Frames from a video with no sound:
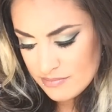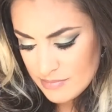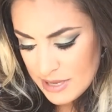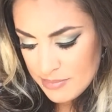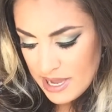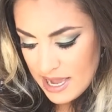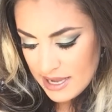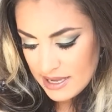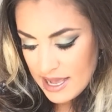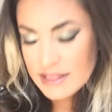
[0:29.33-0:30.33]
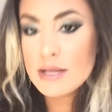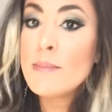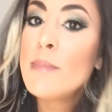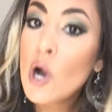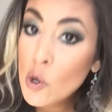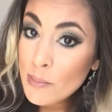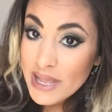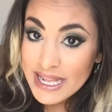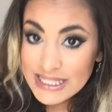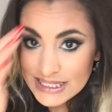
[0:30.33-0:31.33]
my bag at the
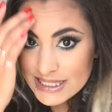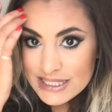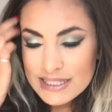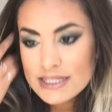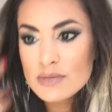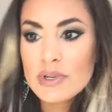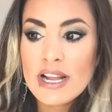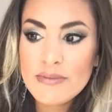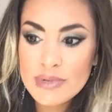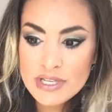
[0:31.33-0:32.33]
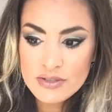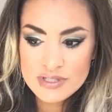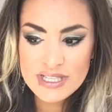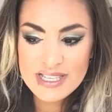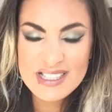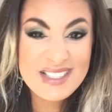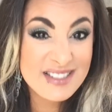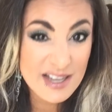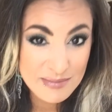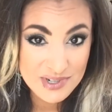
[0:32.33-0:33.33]
moment, this is what I've been using in the
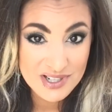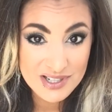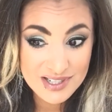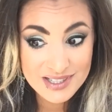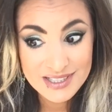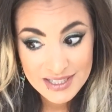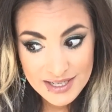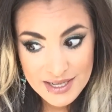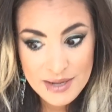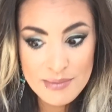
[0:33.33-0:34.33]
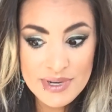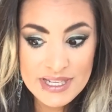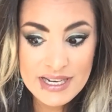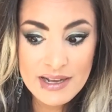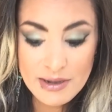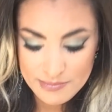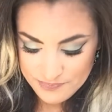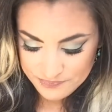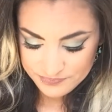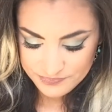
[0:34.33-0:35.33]
summer, but I
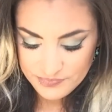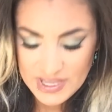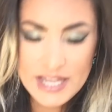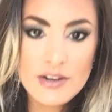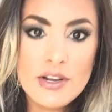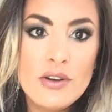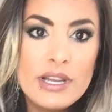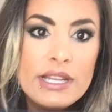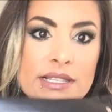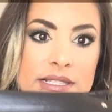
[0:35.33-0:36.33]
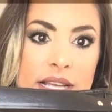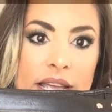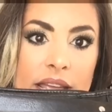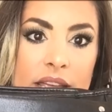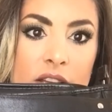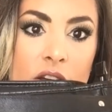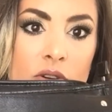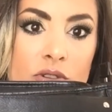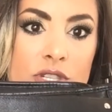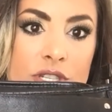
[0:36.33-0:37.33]
don't know. It's a
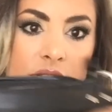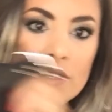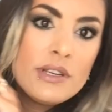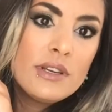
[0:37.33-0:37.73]
Coach